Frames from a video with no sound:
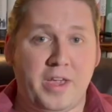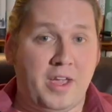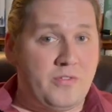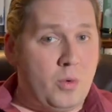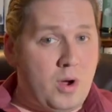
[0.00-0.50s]

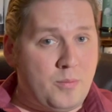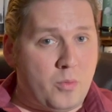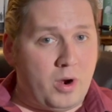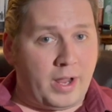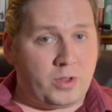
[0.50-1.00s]
If you want
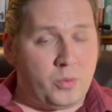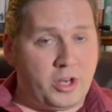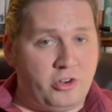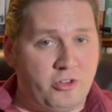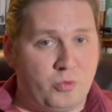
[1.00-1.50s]
more like the one
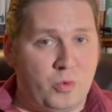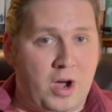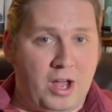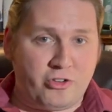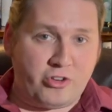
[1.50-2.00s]
you just
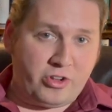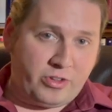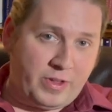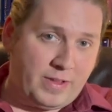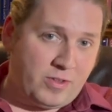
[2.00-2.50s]
watched,
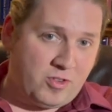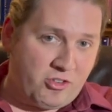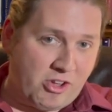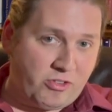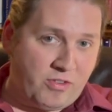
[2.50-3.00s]
click the
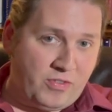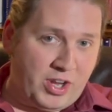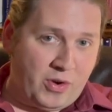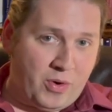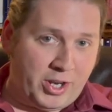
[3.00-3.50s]
suggested
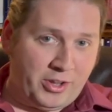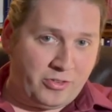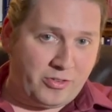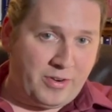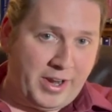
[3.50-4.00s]
video on this
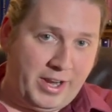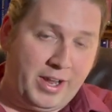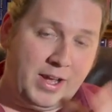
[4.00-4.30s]
screen.